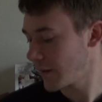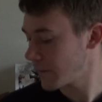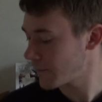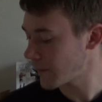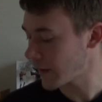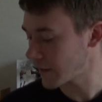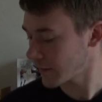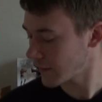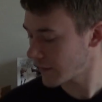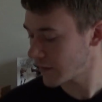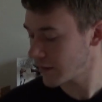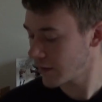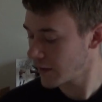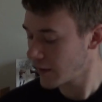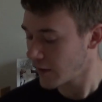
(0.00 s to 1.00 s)

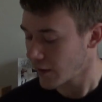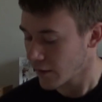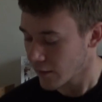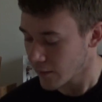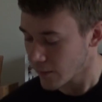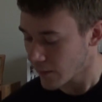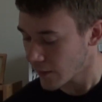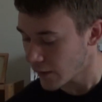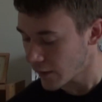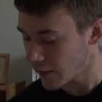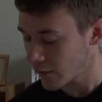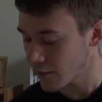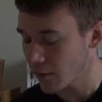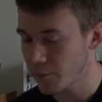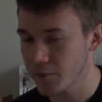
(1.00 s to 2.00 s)
finally
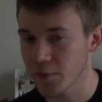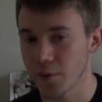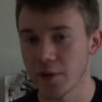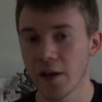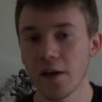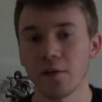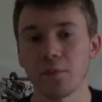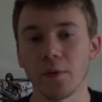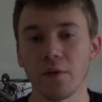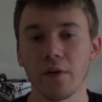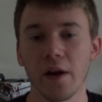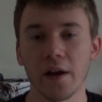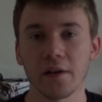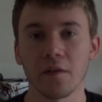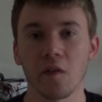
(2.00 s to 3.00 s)
come to an end. We were
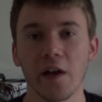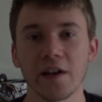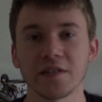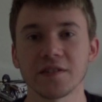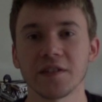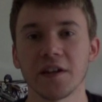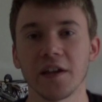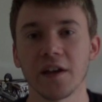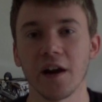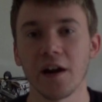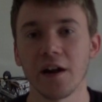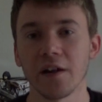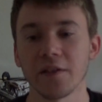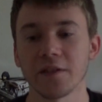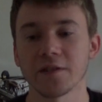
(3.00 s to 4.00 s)
at Glass City
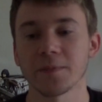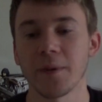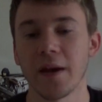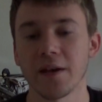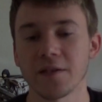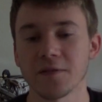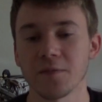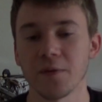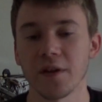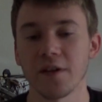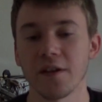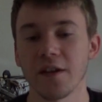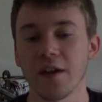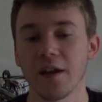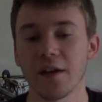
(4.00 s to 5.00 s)
Con this past
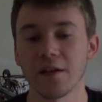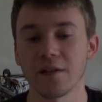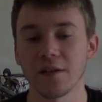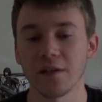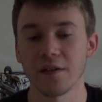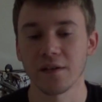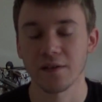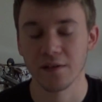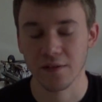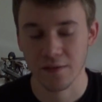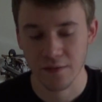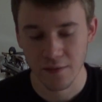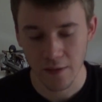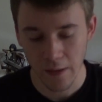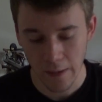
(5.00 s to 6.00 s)
week, and
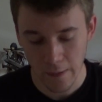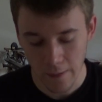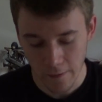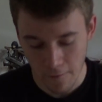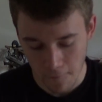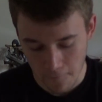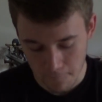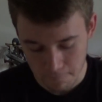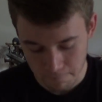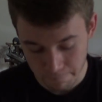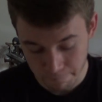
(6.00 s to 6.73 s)
a